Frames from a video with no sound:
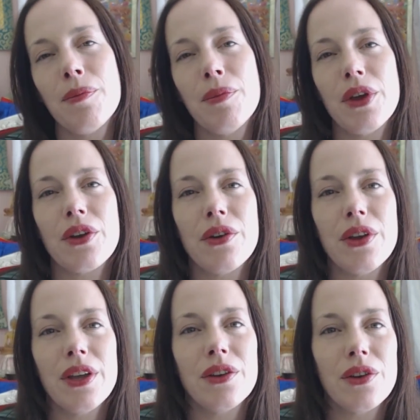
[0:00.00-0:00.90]

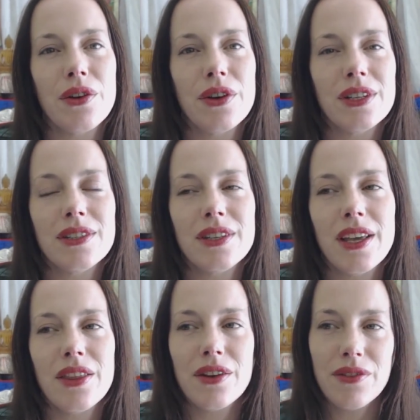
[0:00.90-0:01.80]
Mercury and Uranus
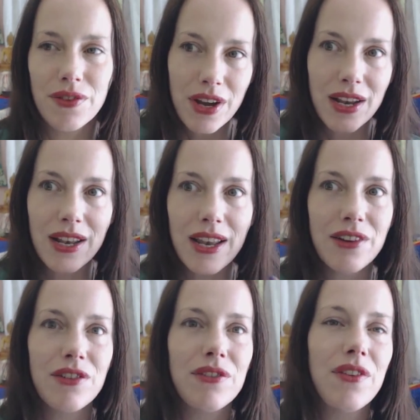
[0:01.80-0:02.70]
together, very
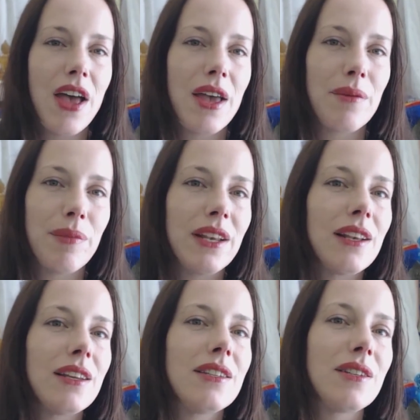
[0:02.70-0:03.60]
electrifying,
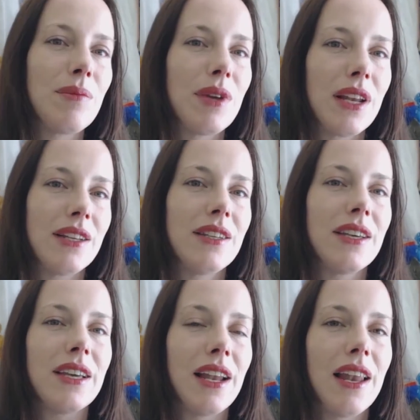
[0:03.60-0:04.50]
mentally
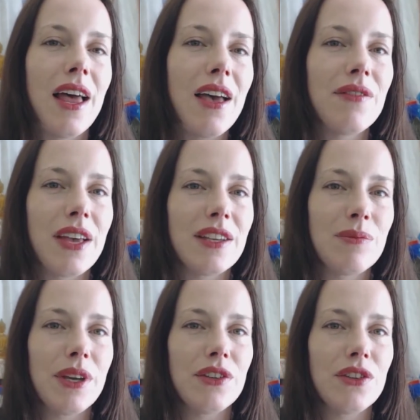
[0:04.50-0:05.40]
stimulating and alive
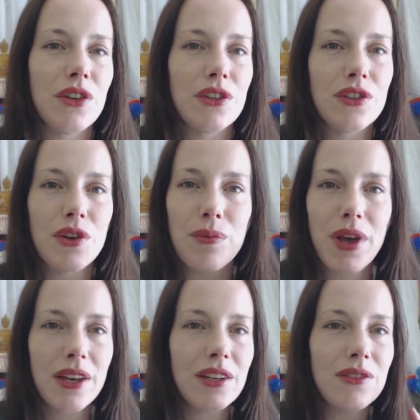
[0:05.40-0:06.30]
aspect, so your
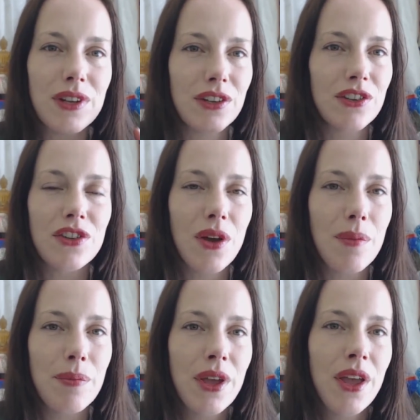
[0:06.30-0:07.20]
mind is feeling
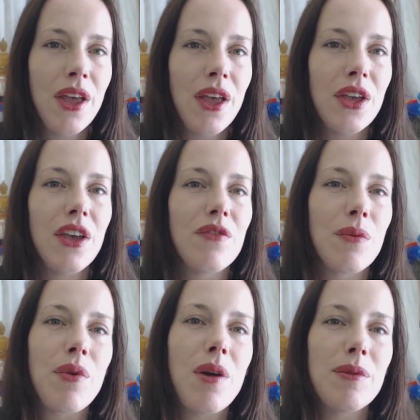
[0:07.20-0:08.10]
sharp. If
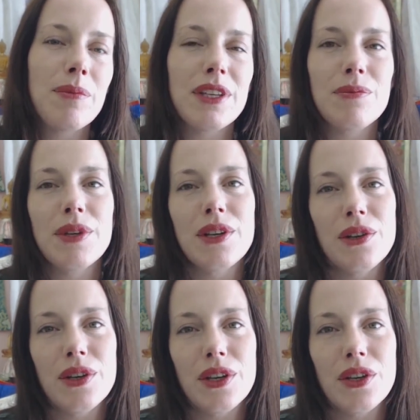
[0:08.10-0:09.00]
a problem has been
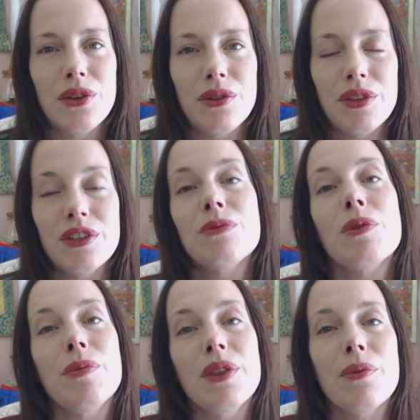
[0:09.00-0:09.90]
eluding you, this
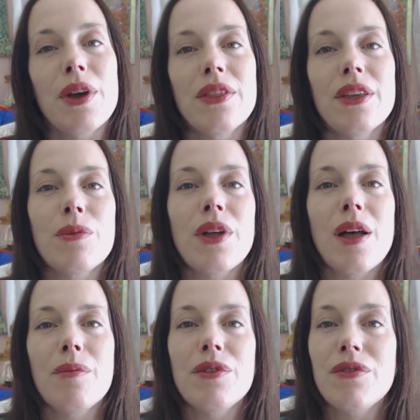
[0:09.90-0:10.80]
will be the one that will
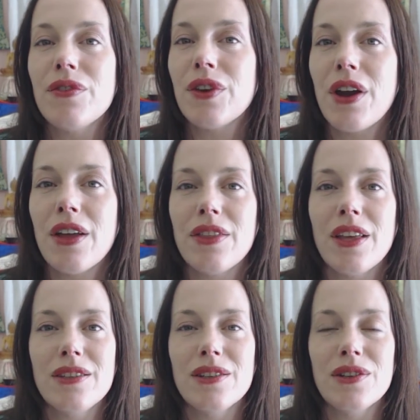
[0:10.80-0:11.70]
help you figure out
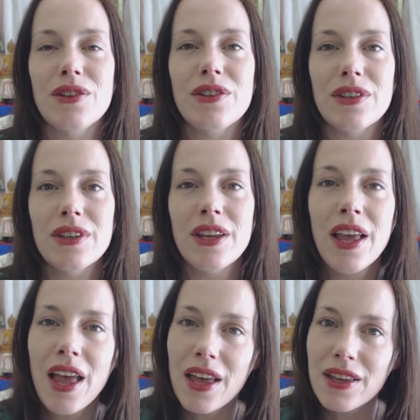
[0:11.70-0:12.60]
that solution.
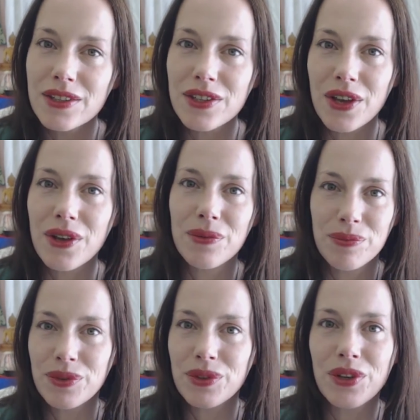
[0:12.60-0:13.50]

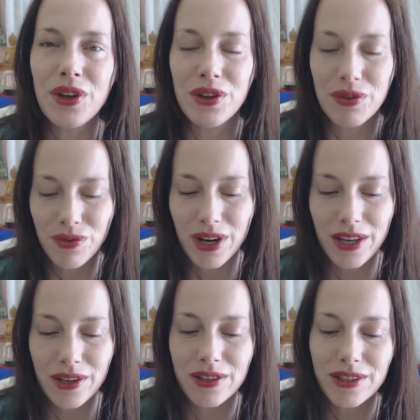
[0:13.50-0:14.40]
So, you
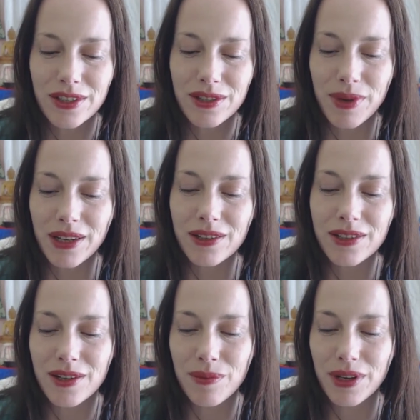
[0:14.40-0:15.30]
really use this mental
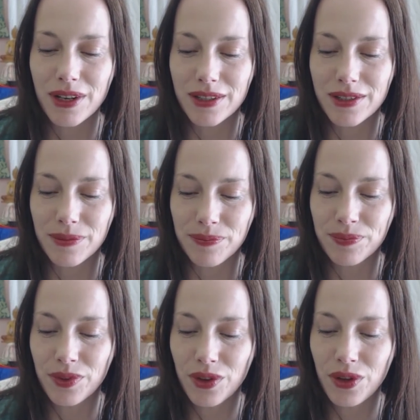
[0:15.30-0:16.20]
stimulus,
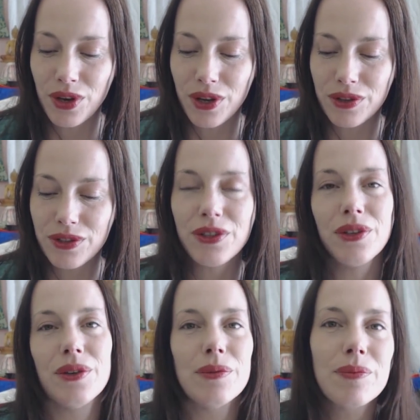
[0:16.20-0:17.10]

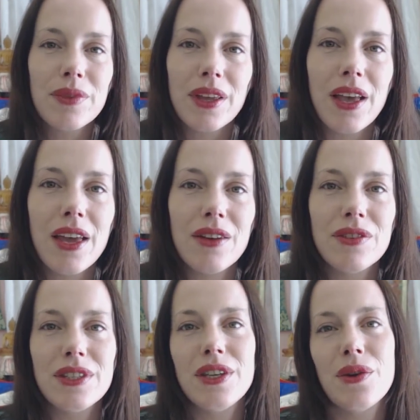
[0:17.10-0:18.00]
to kind of
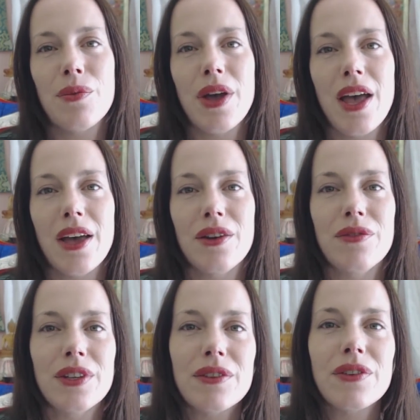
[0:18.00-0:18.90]
see your way out
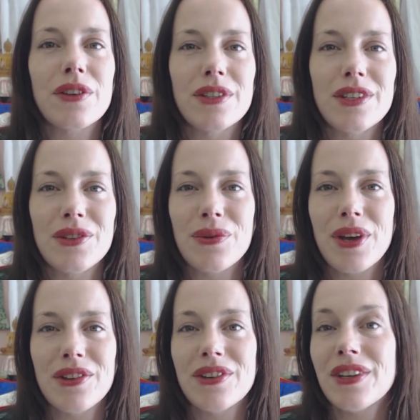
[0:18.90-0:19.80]
of a difficult
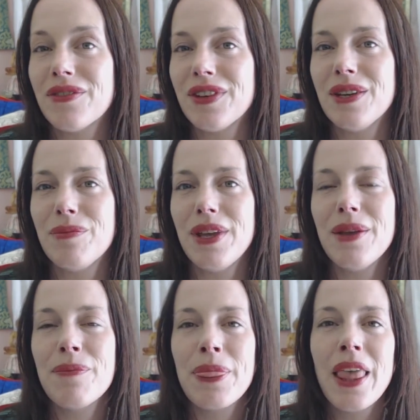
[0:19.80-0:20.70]
situation if need
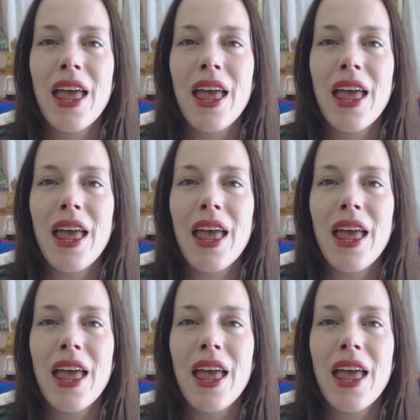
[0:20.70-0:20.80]
be.